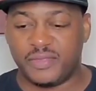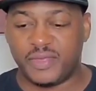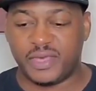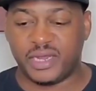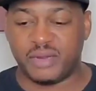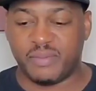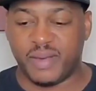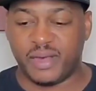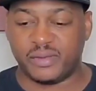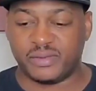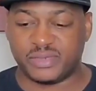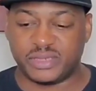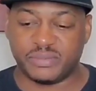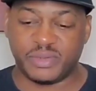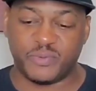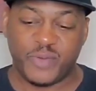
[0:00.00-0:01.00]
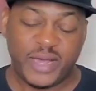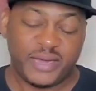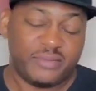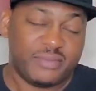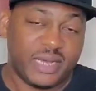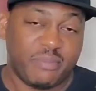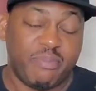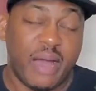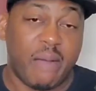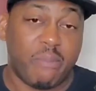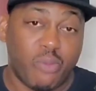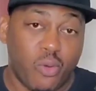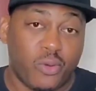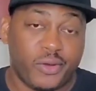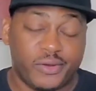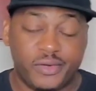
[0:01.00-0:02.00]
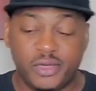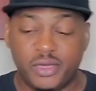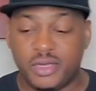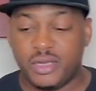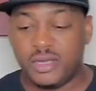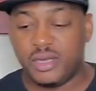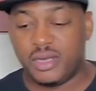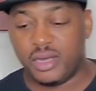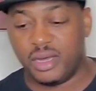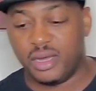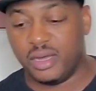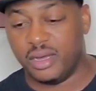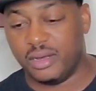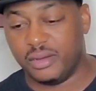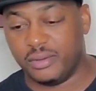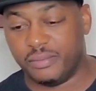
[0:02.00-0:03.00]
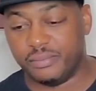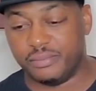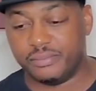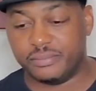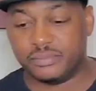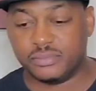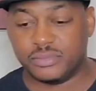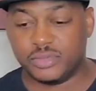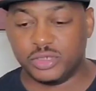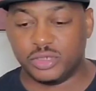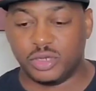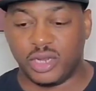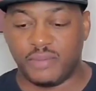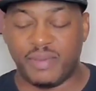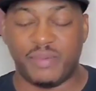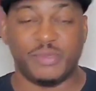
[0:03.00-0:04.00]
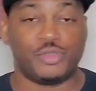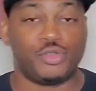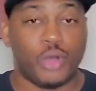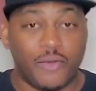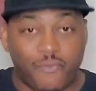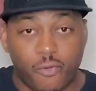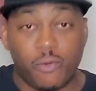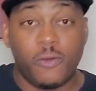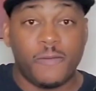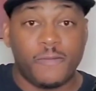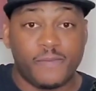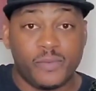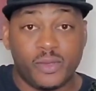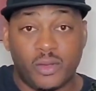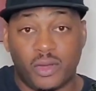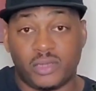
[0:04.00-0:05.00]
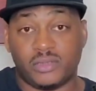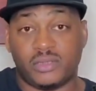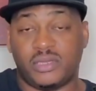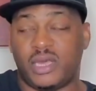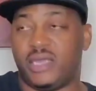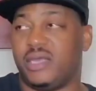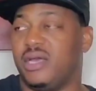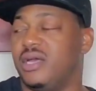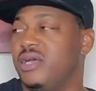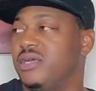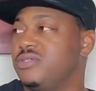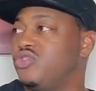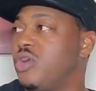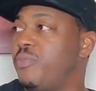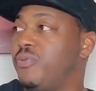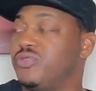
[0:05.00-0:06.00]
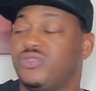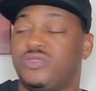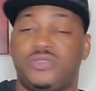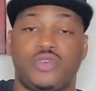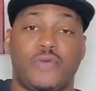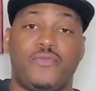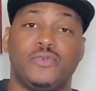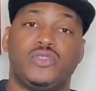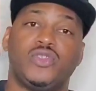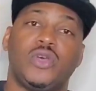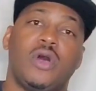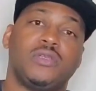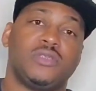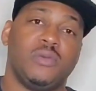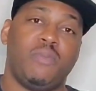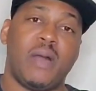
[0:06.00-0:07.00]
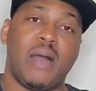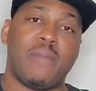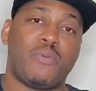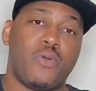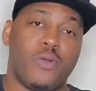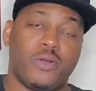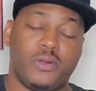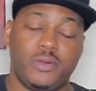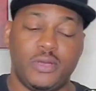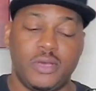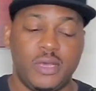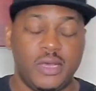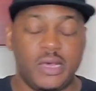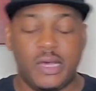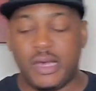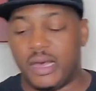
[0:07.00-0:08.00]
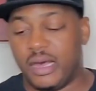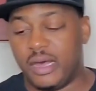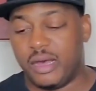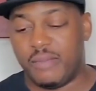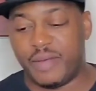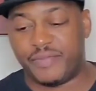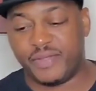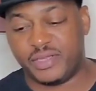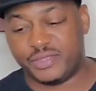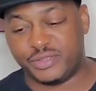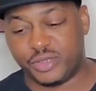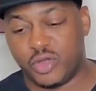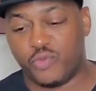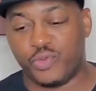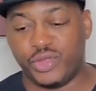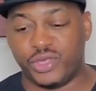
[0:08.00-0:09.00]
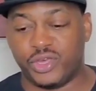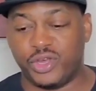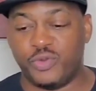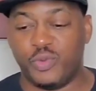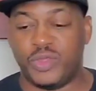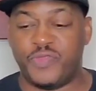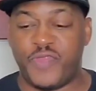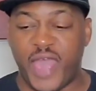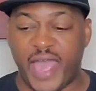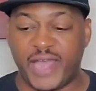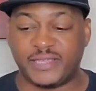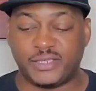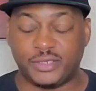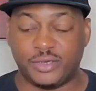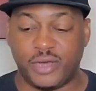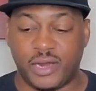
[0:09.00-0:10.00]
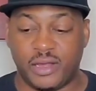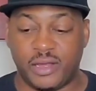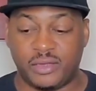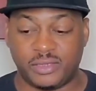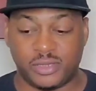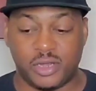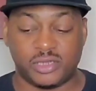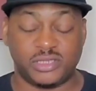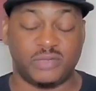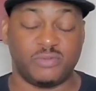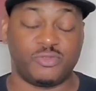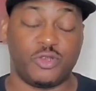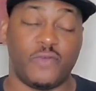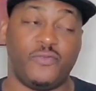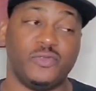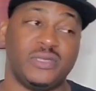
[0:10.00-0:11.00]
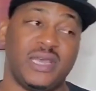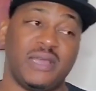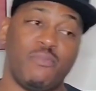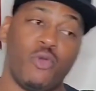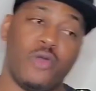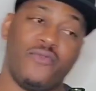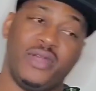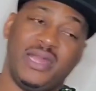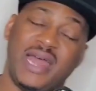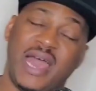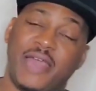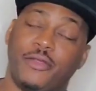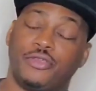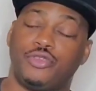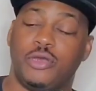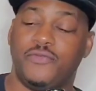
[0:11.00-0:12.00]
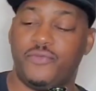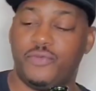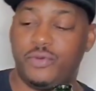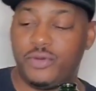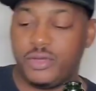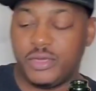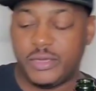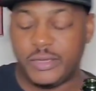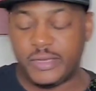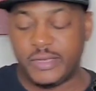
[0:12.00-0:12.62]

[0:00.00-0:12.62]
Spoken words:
thinking about something random like popcorn, you know, like maybe truffle on like truffle salt on popcorn. I think this would go really good with that too, as long as the truffle's like more of a lighter truffle.